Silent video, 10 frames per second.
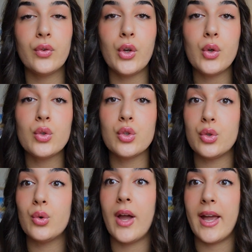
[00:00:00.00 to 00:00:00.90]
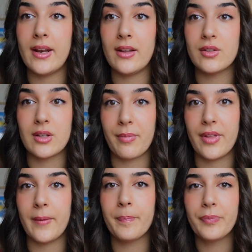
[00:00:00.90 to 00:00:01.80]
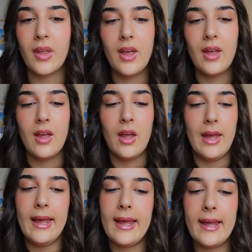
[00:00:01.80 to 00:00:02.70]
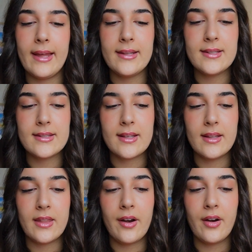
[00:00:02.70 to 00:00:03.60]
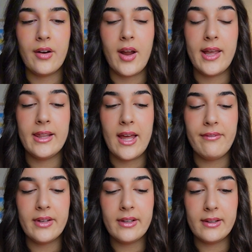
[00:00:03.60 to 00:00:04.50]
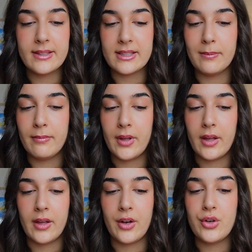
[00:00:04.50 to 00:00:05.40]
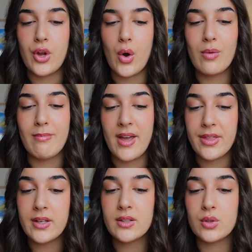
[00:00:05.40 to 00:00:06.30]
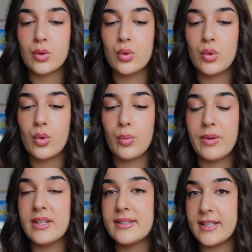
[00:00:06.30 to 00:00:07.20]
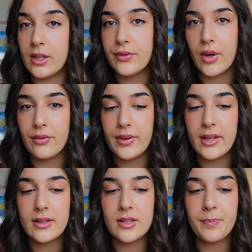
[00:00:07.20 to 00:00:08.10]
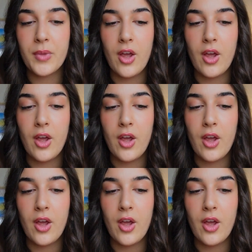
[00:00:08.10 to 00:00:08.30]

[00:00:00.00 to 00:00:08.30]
for you to do something. And there are 11 little known methods to be self-confident.